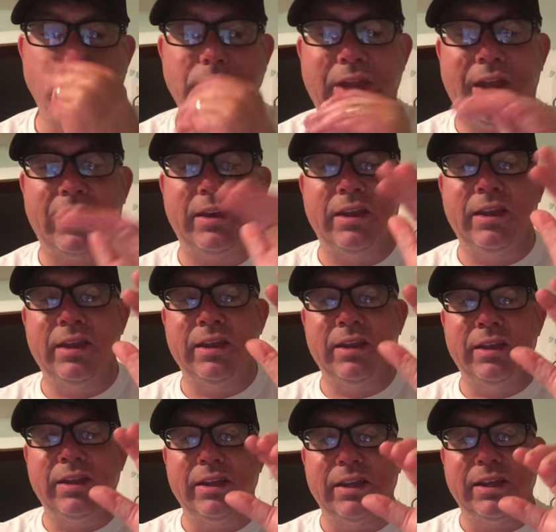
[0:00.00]
That
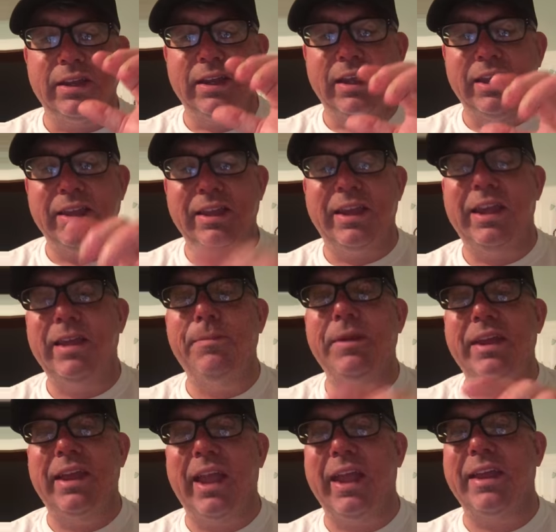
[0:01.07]
he
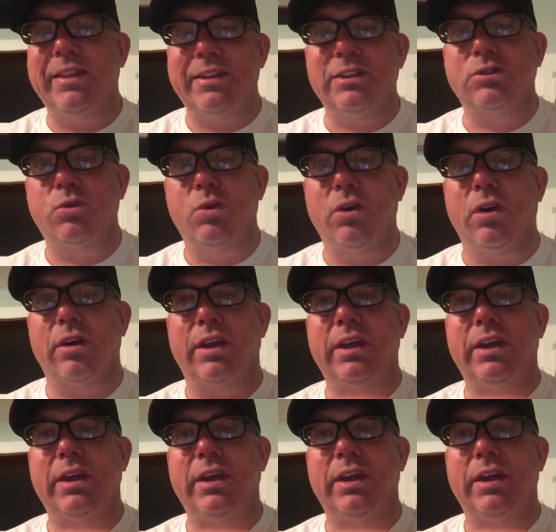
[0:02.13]
began this work.